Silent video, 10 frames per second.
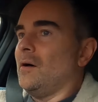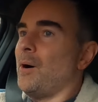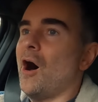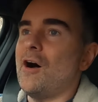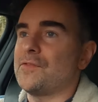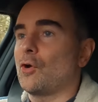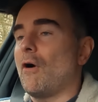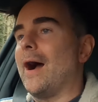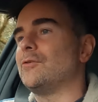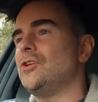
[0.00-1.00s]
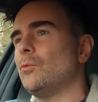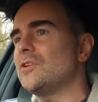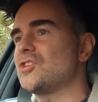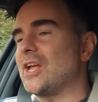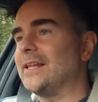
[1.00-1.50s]
part of the crowd, and you
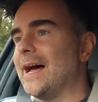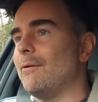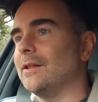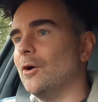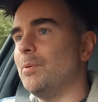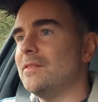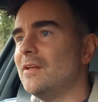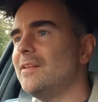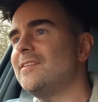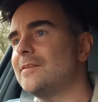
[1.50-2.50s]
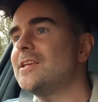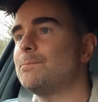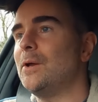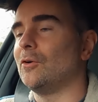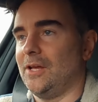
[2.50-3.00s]
want to stand out a little bit, let's
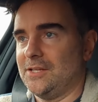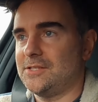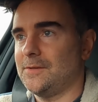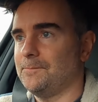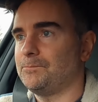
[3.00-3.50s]
be honest,